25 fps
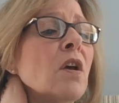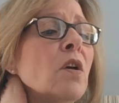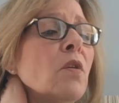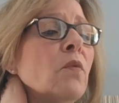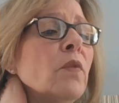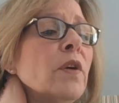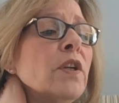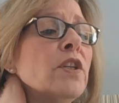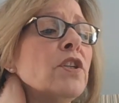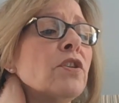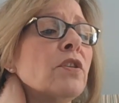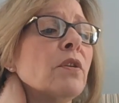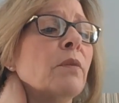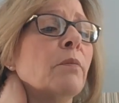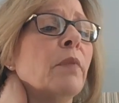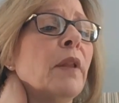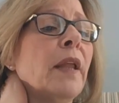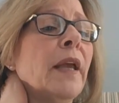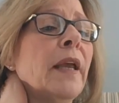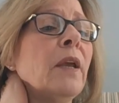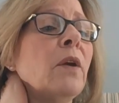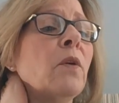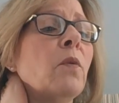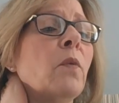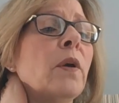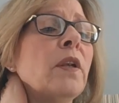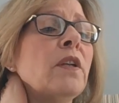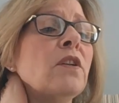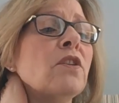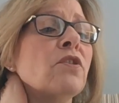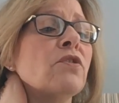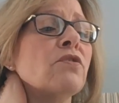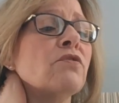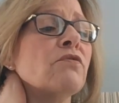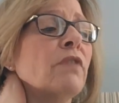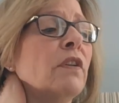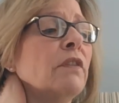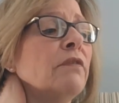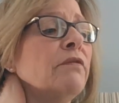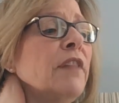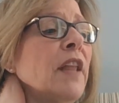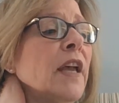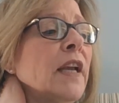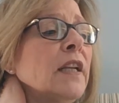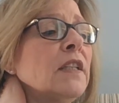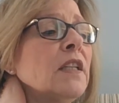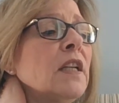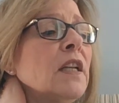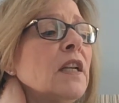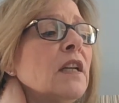which the blank windows
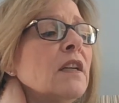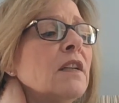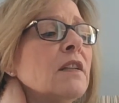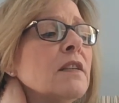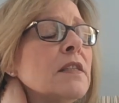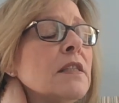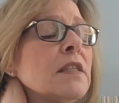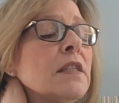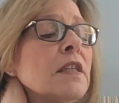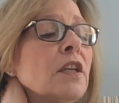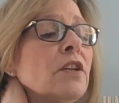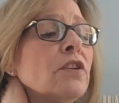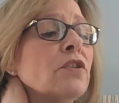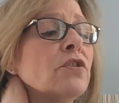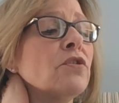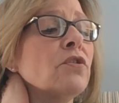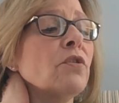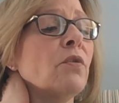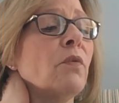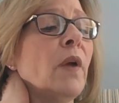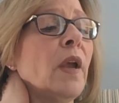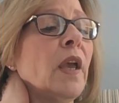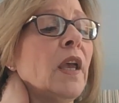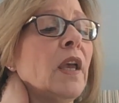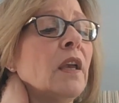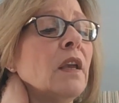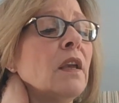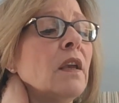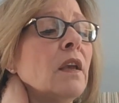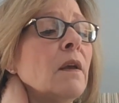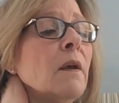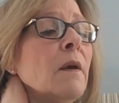reflected in a sinister way.